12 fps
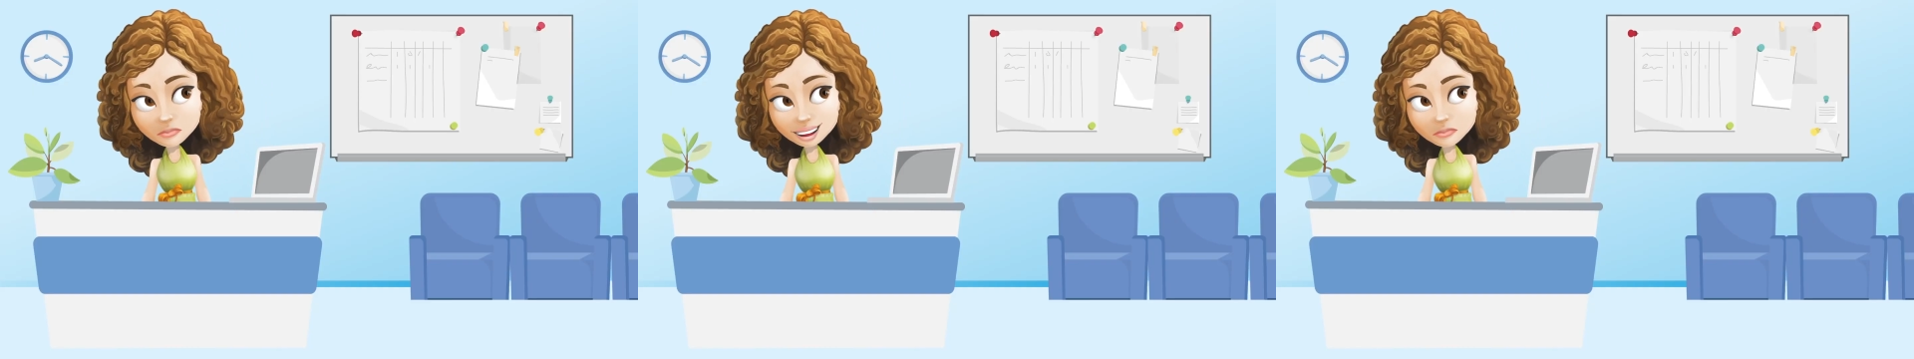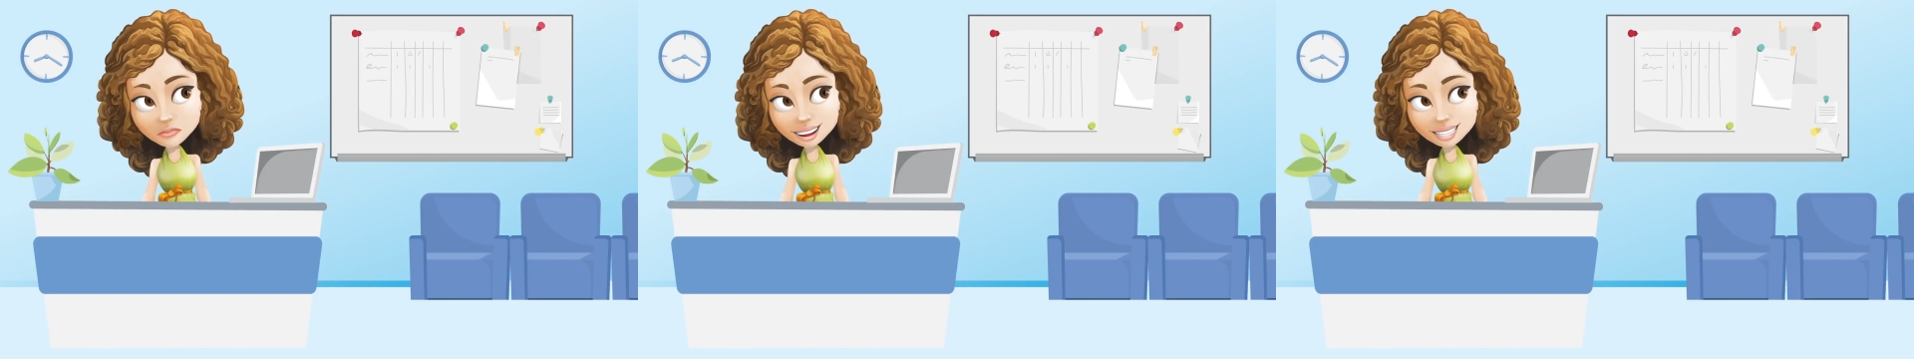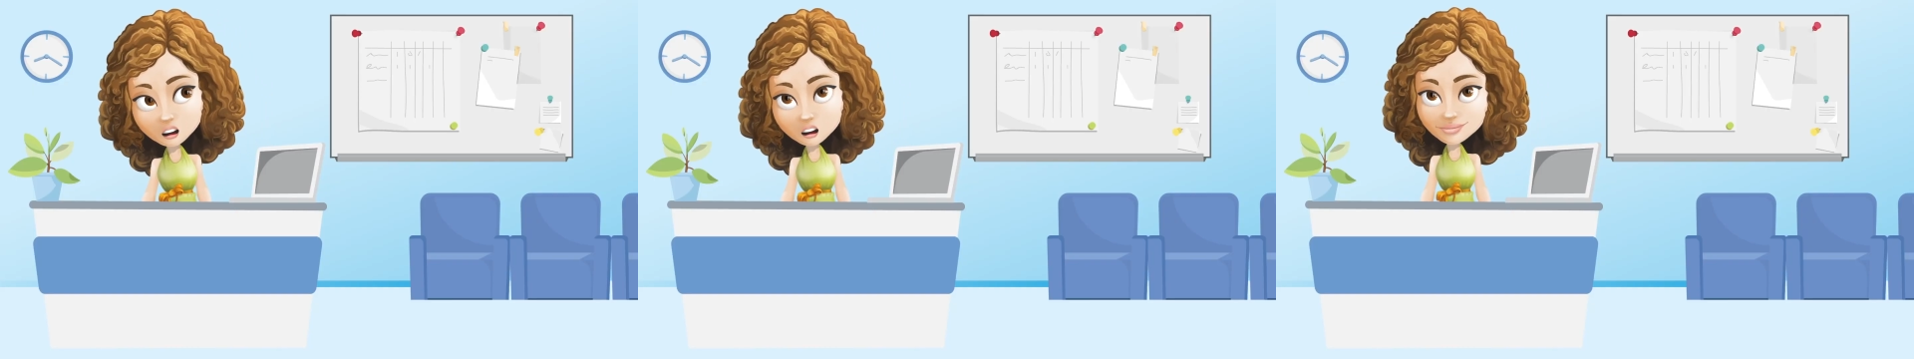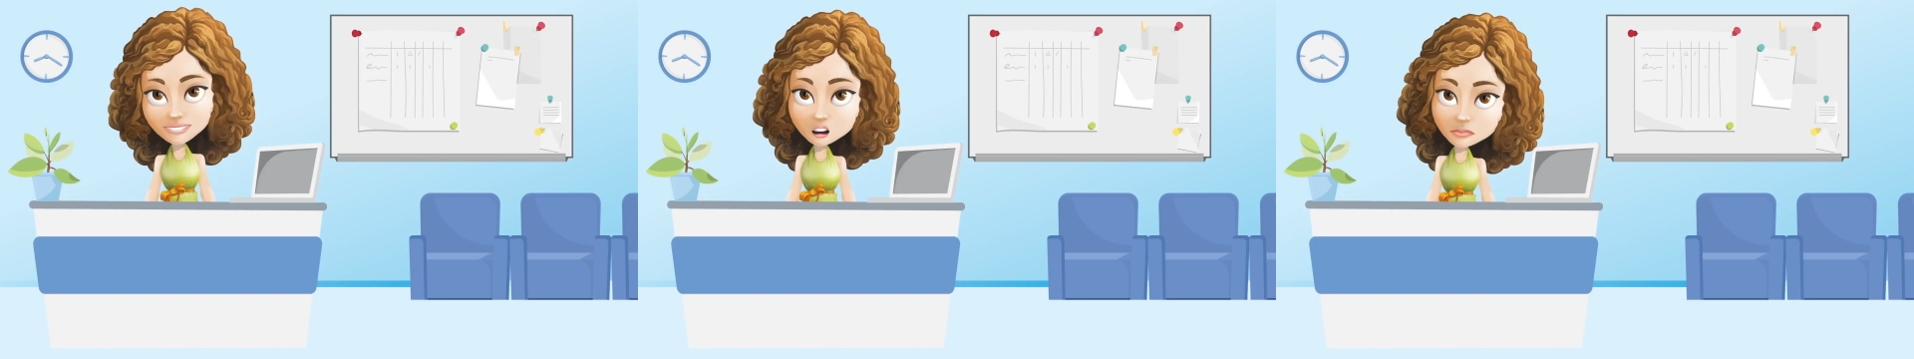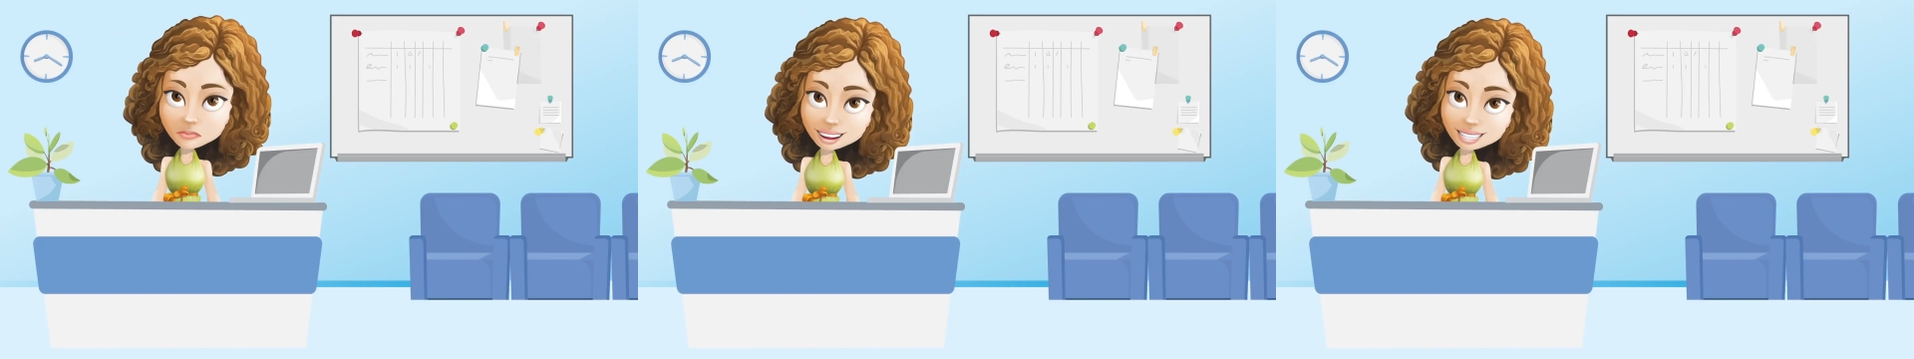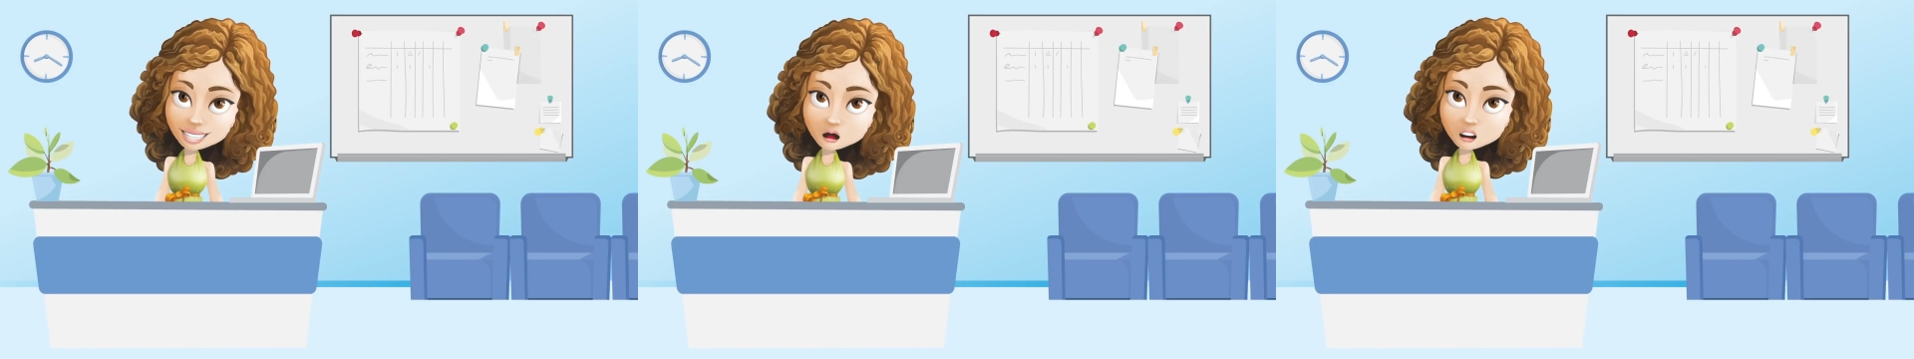to bring you this friendly
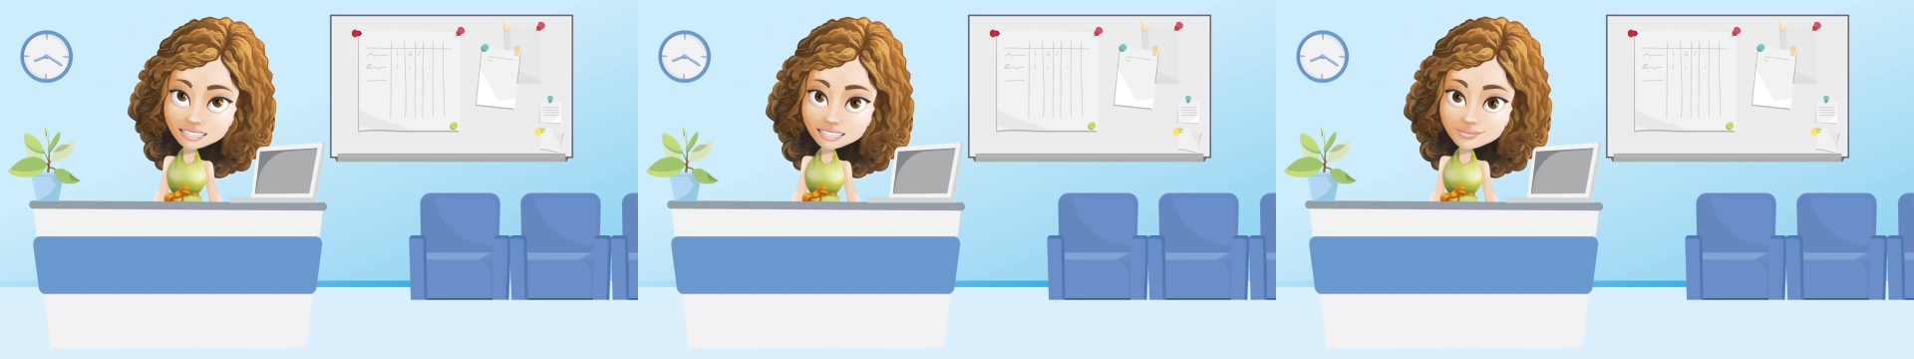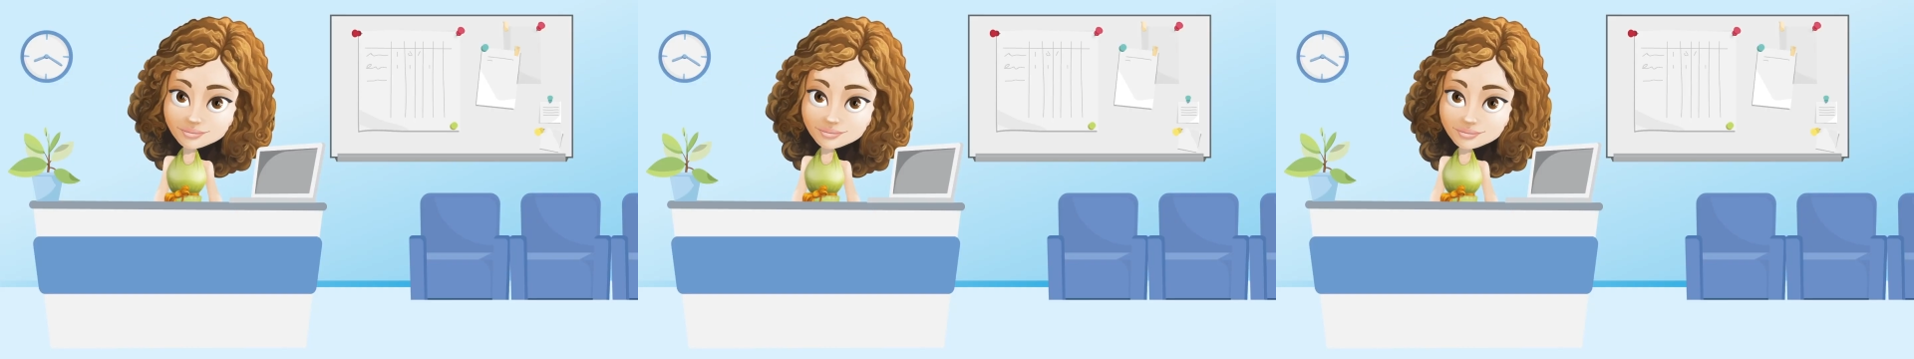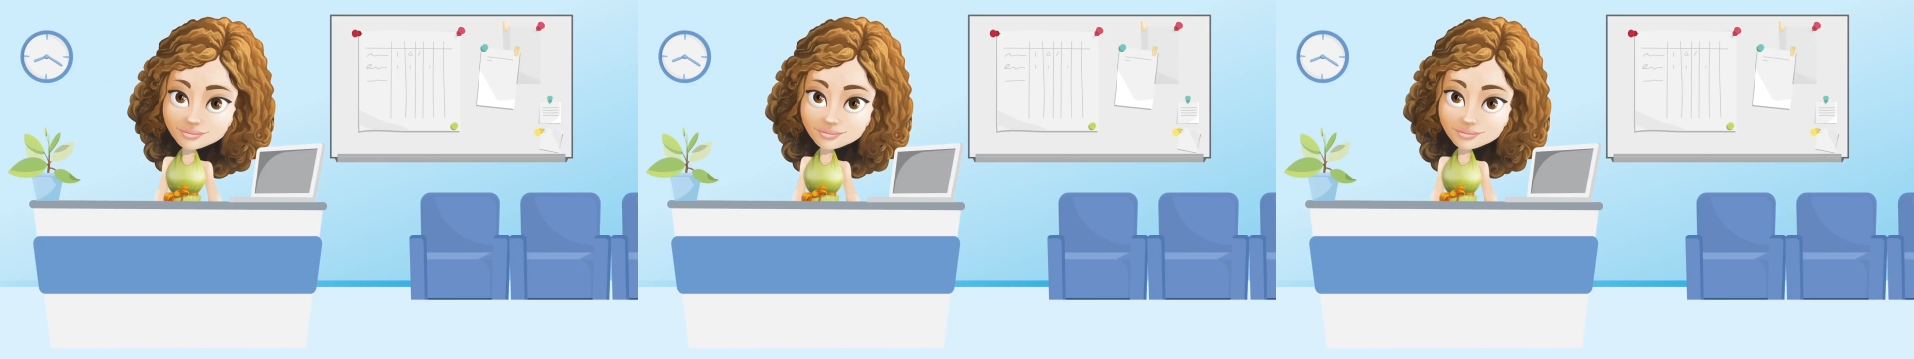interruption.